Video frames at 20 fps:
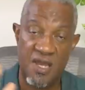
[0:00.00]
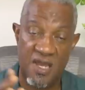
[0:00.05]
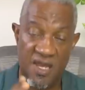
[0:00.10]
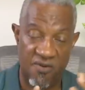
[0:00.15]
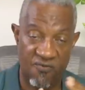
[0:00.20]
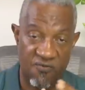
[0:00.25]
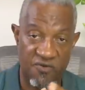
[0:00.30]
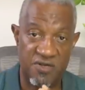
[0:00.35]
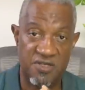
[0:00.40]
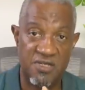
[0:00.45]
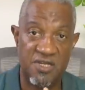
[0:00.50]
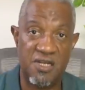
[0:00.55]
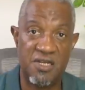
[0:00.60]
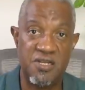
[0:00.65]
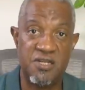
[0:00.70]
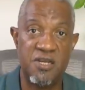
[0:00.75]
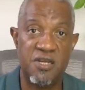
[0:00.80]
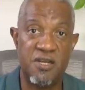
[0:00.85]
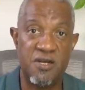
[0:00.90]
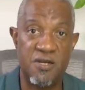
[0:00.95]
Every
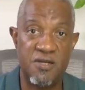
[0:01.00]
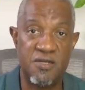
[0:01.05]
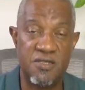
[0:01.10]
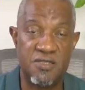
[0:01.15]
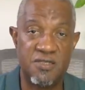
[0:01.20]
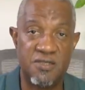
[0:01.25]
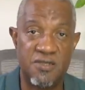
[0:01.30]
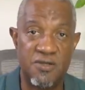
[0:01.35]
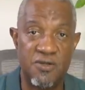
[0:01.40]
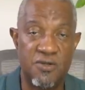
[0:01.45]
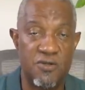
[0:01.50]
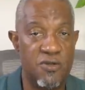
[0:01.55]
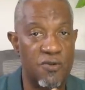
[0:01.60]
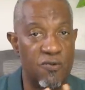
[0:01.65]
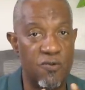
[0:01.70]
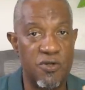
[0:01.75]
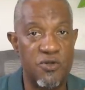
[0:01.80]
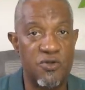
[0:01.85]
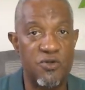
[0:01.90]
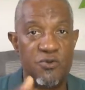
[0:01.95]
10 years, you
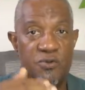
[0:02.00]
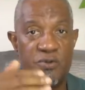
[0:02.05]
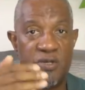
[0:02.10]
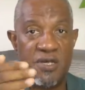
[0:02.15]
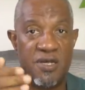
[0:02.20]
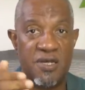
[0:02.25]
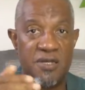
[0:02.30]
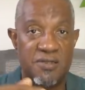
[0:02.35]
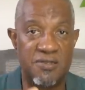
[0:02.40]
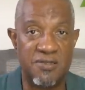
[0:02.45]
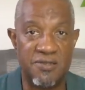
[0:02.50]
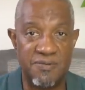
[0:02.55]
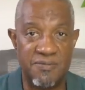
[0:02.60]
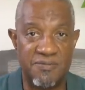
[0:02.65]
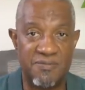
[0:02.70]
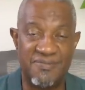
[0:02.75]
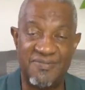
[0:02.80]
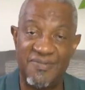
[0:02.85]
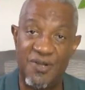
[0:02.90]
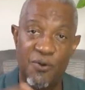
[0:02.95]
renew that.
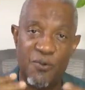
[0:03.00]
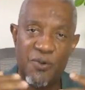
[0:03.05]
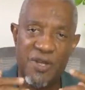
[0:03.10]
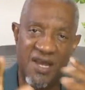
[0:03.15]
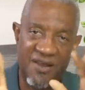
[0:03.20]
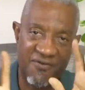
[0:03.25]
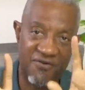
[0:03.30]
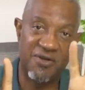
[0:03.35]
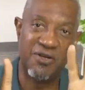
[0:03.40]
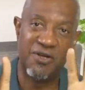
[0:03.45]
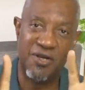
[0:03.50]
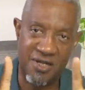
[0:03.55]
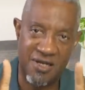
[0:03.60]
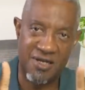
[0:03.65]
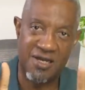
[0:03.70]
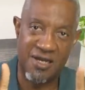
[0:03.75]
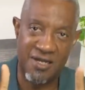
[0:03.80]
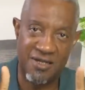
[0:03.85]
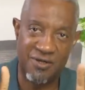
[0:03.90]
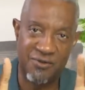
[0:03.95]
Now, we haven't done
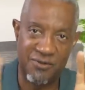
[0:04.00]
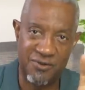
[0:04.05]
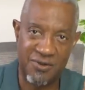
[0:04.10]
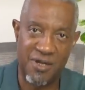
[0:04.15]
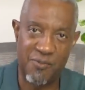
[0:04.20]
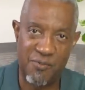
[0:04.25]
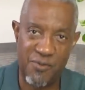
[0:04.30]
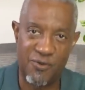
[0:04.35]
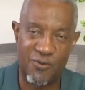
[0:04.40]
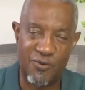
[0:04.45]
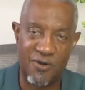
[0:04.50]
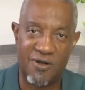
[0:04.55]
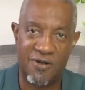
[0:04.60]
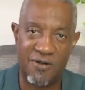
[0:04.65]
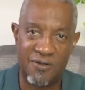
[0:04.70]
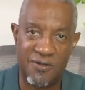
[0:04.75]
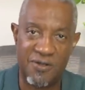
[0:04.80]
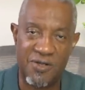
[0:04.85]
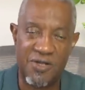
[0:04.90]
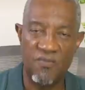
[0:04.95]
that. Don't get me
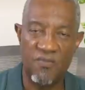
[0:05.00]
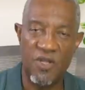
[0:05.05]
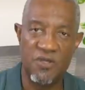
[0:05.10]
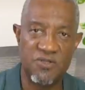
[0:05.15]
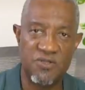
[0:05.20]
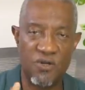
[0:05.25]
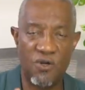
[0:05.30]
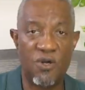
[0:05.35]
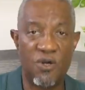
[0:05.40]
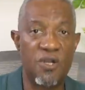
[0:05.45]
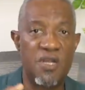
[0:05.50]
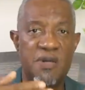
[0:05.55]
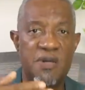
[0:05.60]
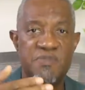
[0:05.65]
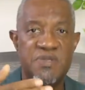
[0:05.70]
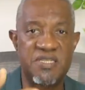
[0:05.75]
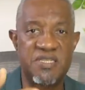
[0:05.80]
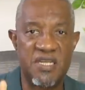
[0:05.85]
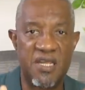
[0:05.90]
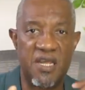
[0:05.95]
wrong. So all
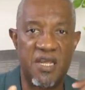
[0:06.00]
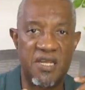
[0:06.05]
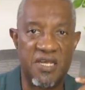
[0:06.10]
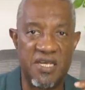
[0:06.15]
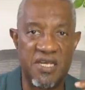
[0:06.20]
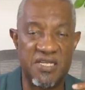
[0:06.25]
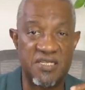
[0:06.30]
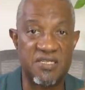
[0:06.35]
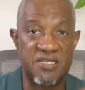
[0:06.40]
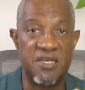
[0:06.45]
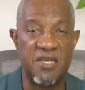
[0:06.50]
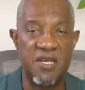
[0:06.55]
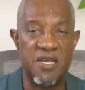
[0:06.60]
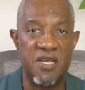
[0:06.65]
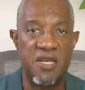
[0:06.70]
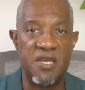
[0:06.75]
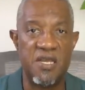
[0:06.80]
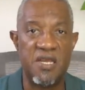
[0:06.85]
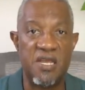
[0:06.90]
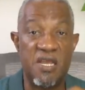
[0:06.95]
I'm saying is
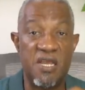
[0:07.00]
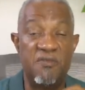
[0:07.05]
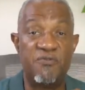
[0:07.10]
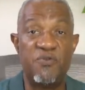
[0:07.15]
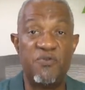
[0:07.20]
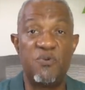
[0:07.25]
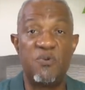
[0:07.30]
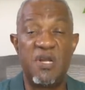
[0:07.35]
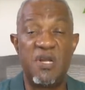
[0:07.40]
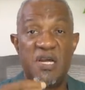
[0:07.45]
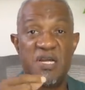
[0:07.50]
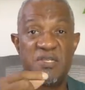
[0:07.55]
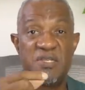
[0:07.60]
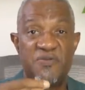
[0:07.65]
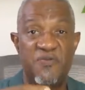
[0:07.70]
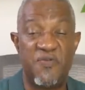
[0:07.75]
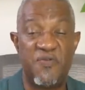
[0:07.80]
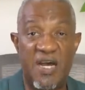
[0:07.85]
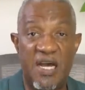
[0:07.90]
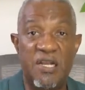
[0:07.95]
if you guys
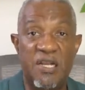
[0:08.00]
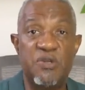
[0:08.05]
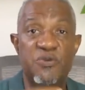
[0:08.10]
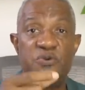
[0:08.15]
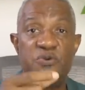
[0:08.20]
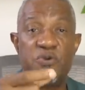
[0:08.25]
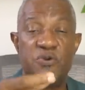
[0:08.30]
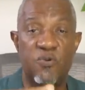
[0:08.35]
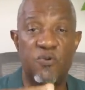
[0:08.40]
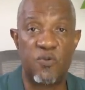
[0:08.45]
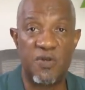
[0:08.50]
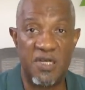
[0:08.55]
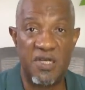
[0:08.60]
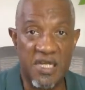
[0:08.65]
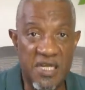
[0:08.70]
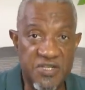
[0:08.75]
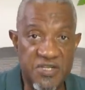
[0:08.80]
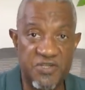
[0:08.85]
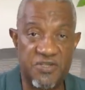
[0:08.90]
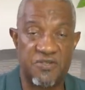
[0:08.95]
value your
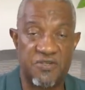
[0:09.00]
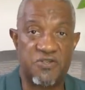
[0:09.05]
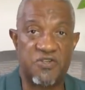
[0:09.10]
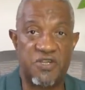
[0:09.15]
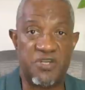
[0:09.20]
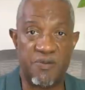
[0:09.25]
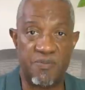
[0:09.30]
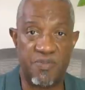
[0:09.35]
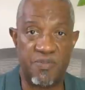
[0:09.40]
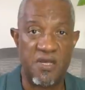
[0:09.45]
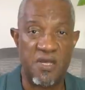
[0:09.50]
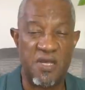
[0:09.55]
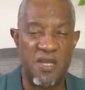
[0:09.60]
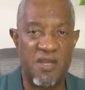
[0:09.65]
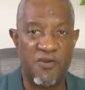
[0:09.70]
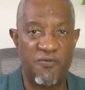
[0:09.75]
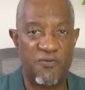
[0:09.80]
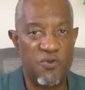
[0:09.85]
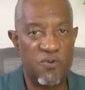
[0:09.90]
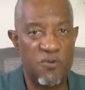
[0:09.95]
relationship,
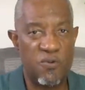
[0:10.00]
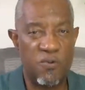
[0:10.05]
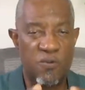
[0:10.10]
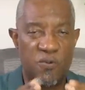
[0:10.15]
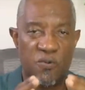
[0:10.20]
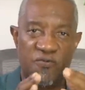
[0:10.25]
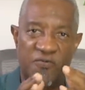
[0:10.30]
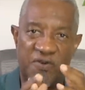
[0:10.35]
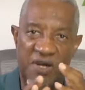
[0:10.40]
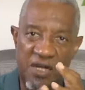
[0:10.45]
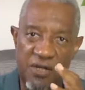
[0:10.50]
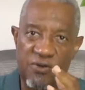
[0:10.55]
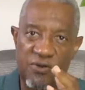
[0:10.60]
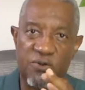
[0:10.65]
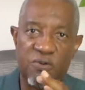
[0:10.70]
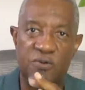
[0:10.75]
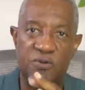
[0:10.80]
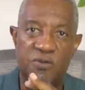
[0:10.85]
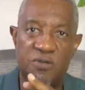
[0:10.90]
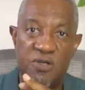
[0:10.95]
if you
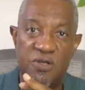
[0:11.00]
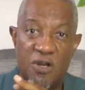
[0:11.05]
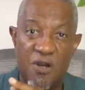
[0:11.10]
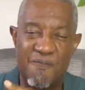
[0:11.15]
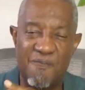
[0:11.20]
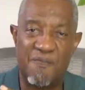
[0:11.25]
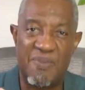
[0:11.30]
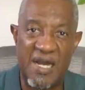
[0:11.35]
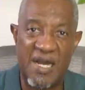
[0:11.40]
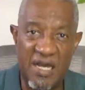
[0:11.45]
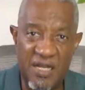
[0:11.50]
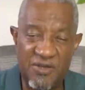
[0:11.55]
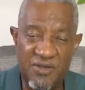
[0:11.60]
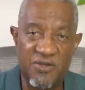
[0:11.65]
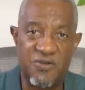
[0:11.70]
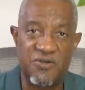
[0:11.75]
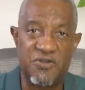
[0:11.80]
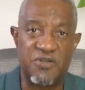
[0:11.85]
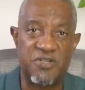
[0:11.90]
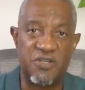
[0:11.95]
value the
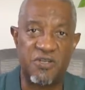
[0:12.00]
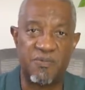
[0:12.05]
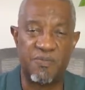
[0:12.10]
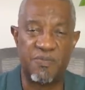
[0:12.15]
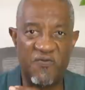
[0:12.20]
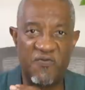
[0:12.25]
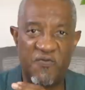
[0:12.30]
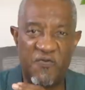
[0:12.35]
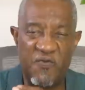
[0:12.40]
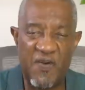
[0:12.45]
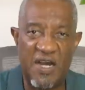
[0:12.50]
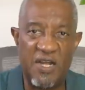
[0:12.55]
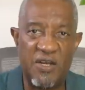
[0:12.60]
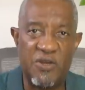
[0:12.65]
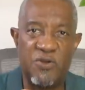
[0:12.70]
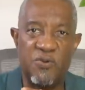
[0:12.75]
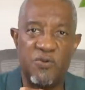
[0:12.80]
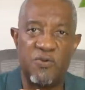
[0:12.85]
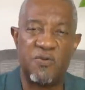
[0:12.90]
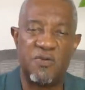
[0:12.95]
companionship,
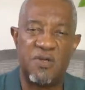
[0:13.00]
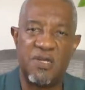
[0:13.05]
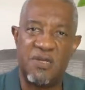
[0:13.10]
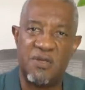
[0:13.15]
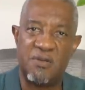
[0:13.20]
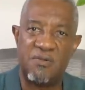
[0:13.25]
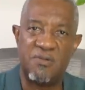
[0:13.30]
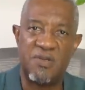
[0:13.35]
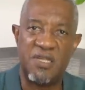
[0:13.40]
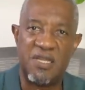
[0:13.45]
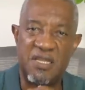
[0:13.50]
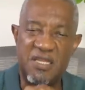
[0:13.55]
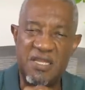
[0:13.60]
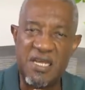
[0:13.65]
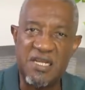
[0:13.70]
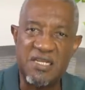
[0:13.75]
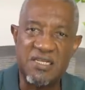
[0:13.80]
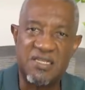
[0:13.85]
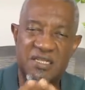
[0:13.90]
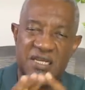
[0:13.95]
value the
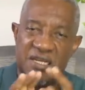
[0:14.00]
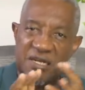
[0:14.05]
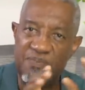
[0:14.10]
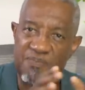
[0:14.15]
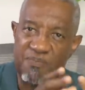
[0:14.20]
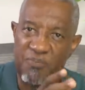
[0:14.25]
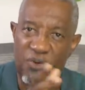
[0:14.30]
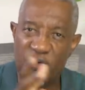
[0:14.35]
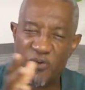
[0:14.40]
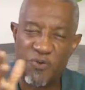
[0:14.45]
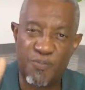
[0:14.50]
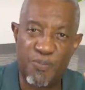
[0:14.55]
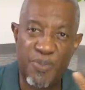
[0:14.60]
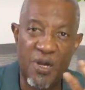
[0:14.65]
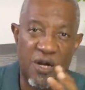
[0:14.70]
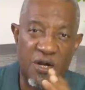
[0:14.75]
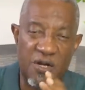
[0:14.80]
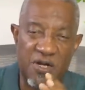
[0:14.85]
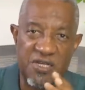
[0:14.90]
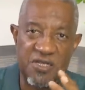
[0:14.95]
things that both
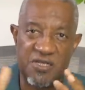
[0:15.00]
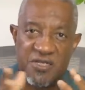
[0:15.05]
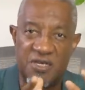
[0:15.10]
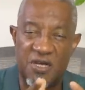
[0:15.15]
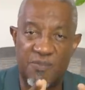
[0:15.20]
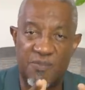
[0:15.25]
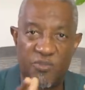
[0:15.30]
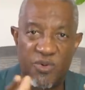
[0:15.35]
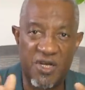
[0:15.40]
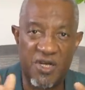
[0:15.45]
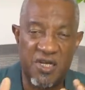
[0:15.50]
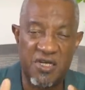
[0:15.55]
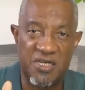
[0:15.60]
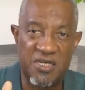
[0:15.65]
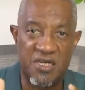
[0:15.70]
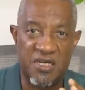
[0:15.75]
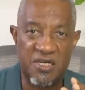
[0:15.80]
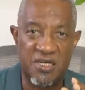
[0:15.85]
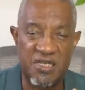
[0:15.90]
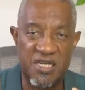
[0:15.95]
parties are bringing
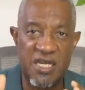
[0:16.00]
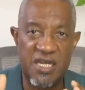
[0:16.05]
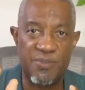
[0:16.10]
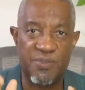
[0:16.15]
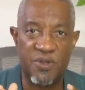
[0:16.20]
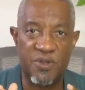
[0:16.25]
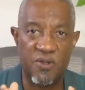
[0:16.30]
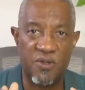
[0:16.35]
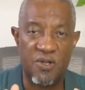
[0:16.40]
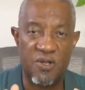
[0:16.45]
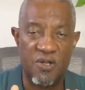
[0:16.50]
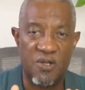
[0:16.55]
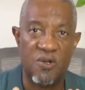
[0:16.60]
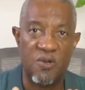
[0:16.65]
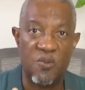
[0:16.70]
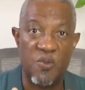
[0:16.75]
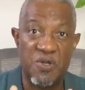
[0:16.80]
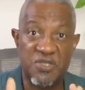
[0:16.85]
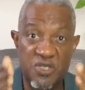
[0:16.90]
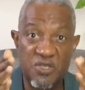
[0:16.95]
to the table,
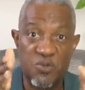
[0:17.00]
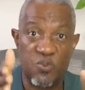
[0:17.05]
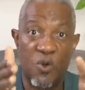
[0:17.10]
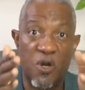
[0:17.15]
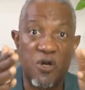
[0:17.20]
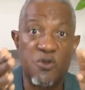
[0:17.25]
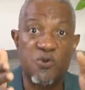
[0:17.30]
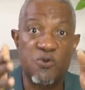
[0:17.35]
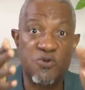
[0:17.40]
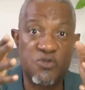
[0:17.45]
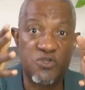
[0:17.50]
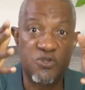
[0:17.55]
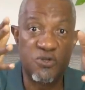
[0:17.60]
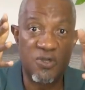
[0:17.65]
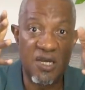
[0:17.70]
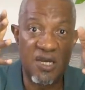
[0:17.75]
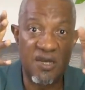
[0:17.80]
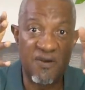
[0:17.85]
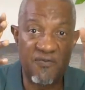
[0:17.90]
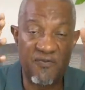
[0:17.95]
which is what you should
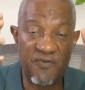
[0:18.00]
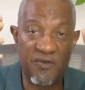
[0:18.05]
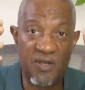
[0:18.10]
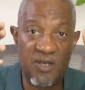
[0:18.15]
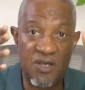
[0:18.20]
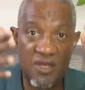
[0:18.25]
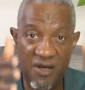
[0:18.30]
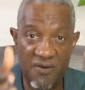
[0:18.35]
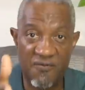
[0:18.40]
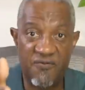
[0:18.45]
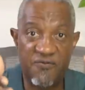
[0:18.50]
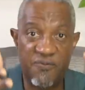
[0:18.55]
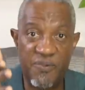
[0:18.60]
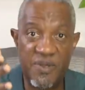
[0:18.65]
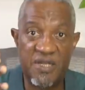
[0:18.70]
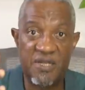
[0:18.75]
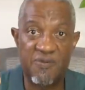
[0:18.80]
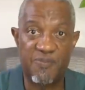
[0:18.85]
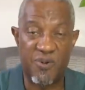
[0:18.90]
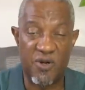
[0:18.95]
have loved
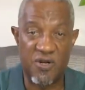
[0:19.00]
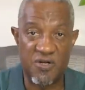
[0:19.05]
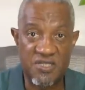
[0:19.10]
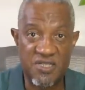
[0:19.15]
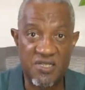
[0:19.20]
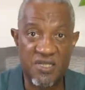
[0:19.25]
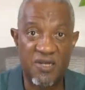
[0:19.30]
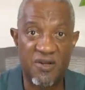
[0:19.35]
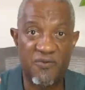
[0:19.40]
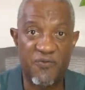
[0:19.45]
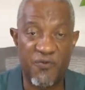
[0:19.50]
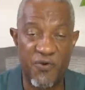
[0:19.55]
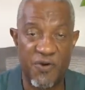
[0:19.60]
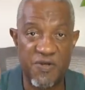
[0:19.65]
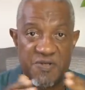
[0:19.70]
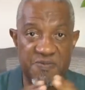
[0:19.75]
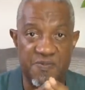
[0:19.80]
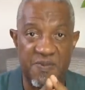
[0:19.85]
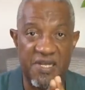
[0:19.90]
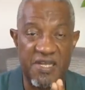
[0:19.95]
with the person in the
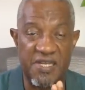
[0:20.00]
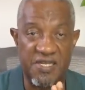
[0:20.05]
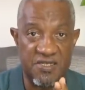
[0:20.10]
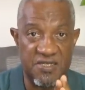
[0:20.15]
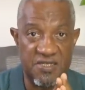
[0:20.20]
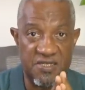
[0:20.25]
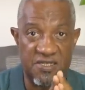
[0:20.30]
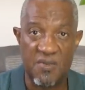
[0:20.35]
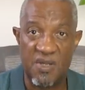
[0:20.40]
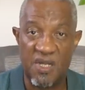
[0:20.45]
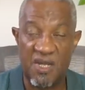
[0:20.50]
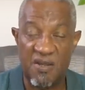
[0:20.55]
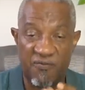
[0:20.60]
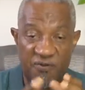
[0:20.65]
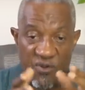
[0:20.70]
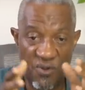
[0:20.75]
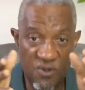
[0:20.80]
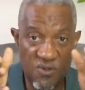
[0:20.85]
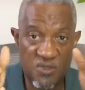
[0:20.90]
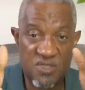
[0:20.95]
first place if
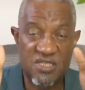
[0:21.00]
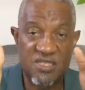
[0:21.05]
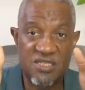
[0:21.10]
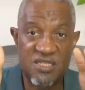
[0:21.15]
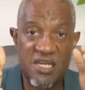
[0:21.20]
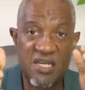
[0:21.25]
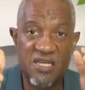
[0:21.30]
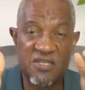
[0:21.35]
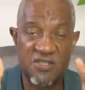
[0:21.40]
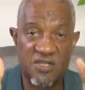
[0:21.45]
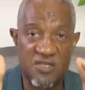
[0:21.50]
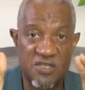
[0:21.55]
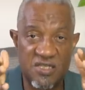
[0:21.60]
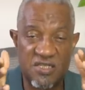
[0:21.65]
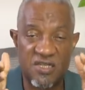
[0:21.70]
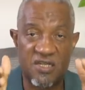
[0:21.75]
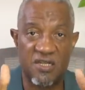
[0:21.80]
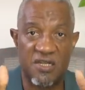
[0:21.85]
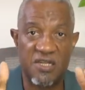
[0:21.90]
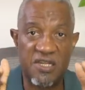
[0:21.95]
those things are
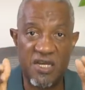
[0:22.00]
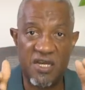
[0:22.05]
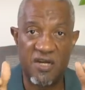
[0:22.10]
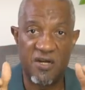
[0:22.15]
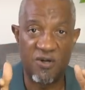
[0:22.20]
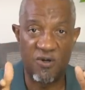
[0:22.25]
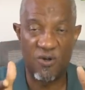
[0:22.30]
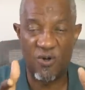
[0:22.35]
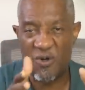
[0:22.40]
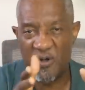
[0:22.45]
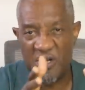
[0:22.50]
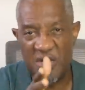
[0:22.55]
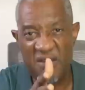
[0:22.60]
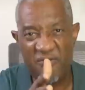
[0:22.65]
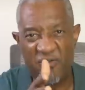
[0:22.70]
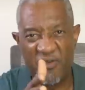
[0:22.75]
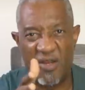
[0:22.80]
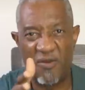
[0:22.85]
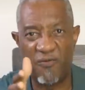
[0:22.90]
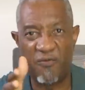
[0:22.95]
still there, or
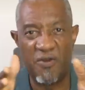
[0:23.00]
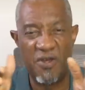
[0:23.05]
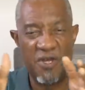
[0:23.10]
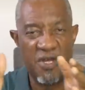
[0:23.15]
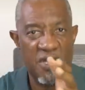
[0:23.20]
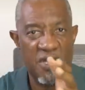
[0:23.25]
even if